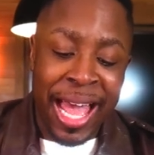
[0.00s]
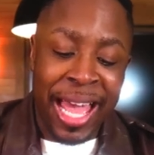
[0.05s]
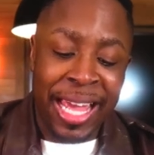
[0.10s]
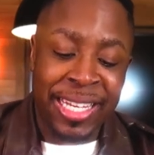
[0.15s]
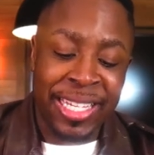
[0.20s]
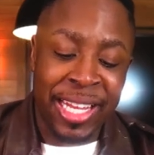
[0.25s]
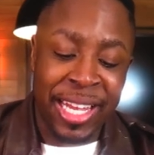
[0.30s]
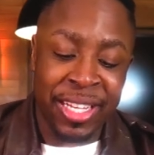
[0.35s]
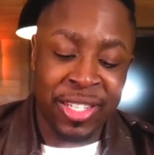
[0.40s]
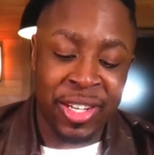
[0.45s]

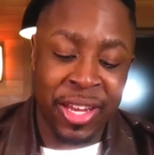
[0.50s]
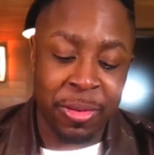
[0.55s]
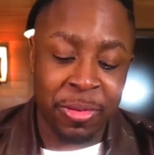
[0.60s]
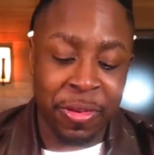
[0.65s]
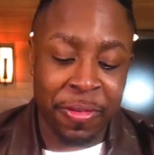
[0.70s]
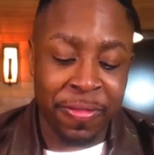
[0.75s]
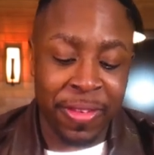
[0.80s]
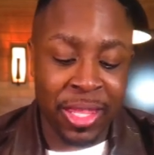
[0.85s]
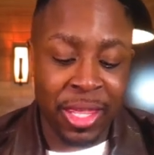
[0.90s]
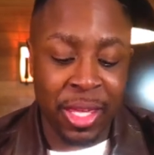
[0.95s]
Isaiah
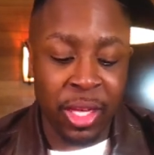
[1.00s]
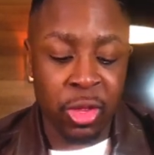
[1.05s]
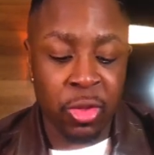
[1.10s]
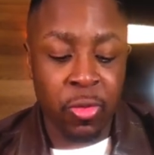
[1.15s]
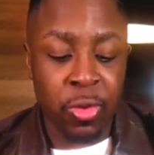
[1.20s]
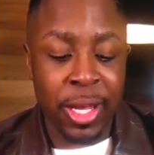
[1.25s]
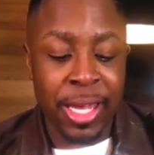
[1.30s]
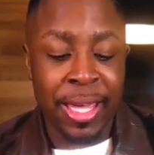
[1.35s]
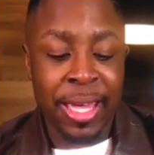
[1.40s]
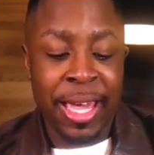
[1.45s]
chapter
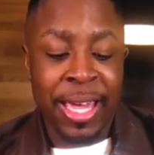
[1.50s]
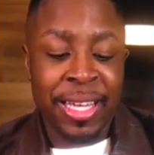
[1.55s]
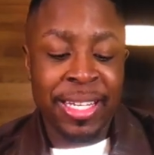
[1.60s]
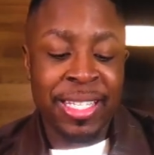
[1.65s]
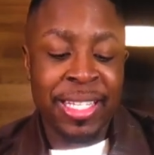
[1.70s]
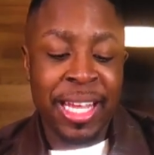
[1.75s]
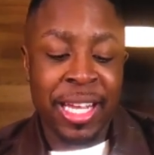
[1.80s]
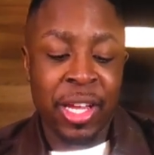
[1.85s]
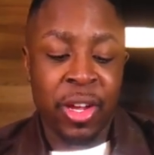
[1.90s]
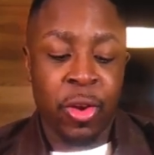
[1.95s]
53,
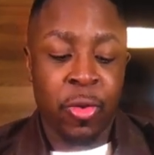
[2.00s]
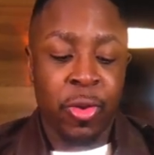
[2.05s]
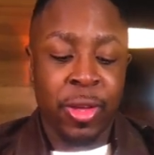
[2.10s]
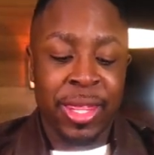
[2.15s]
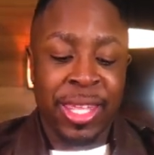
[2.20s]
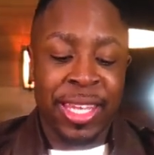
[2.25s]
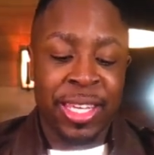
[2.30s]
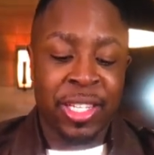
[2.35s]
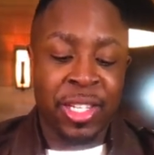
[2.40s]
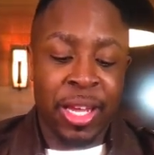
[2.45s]
2
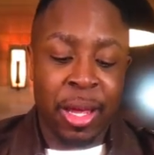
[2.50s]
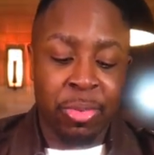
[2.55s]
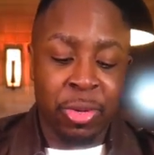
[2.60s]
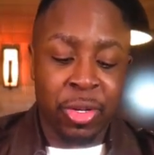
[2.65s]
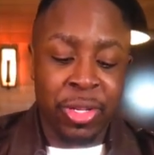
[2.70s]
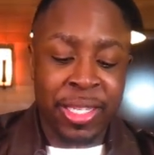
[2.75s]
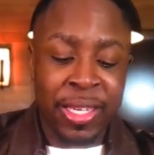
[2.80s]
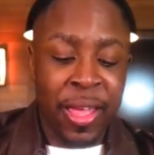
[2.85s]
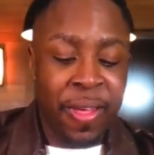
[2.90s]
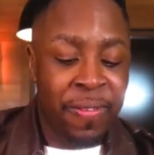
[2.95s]
Corinthians
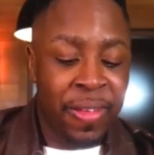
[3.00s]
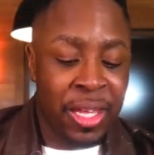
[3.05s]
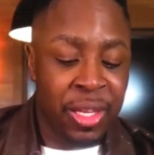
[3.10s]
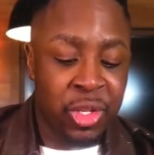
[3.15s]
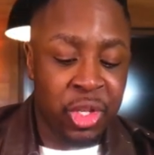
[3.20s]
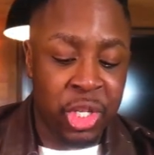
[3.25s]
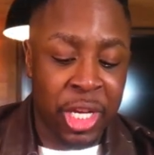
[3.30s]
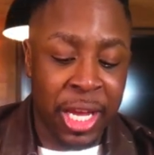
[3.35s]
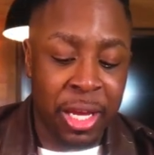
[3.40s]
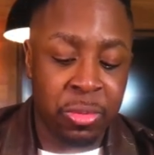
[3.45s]
chapter
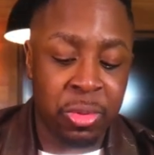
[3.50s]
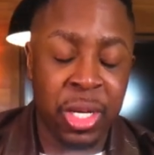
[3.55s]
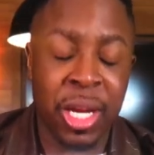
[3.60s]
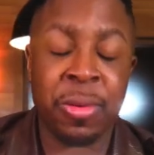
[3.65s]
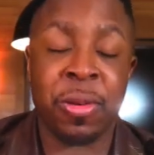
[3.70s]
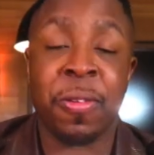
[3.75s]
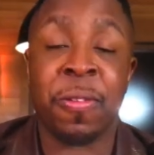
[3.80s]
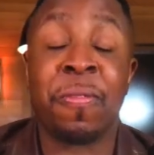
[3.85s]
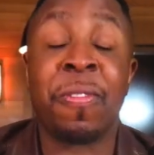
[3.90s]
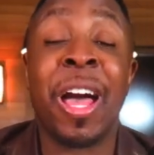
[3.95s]
7, James
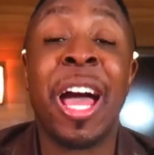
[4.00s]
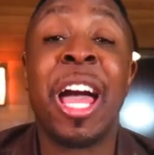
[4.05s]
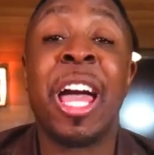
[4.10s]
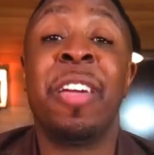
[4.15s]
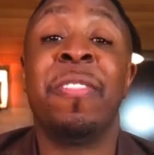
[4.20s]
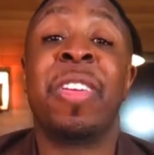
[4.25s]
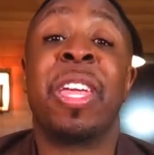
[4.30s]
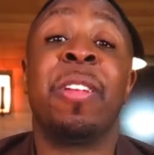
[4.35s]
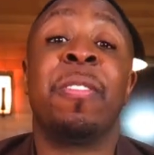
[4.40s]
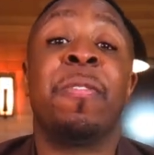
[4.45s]
chapter
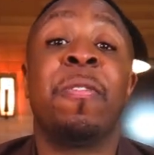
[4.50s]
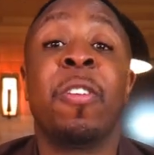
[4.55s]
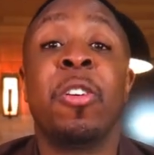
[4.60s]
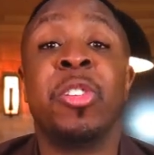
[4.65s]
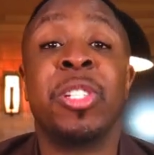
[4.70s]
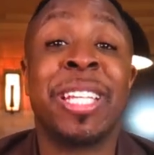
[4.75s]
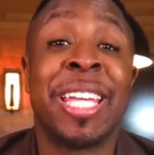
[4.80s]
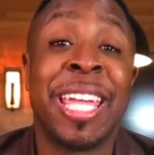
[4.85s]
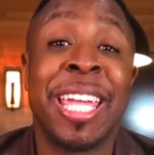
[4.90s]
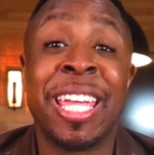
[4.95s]
5, and
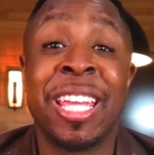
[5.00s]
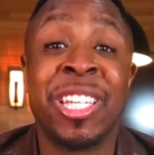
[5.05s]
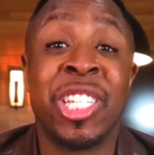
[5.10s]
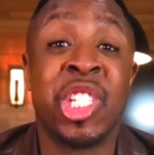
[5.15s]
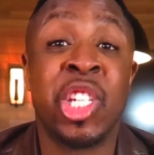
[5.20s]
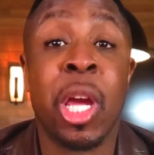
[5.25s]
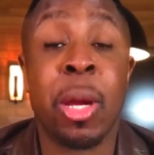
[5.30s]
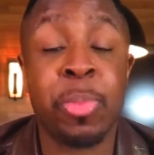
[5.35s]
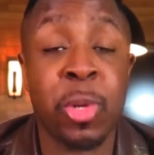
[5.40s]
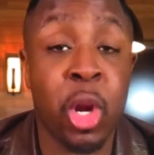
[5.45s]
1
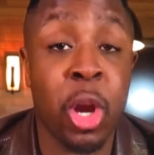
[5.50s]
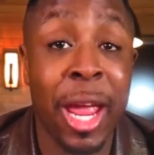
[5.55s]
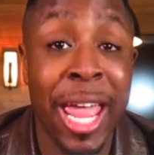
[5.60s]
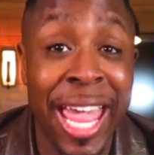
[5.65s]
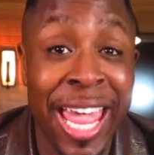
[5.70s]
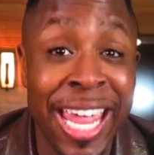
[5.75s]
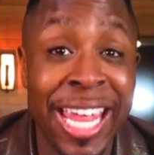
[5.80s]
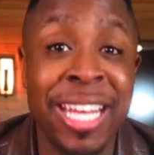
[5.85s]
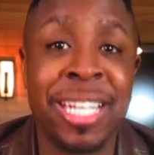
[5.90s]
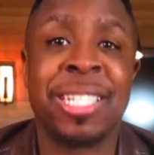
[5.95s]
Kings chapter
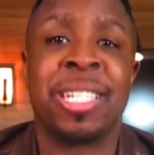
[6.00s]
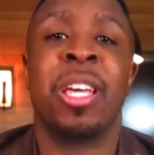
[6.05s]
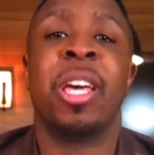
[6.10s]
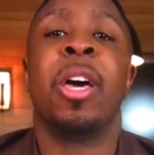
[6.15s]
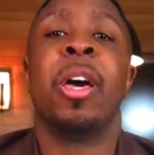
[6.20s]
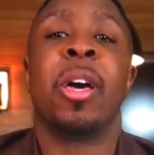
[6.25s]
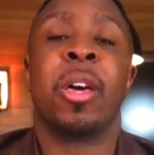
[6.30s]
8.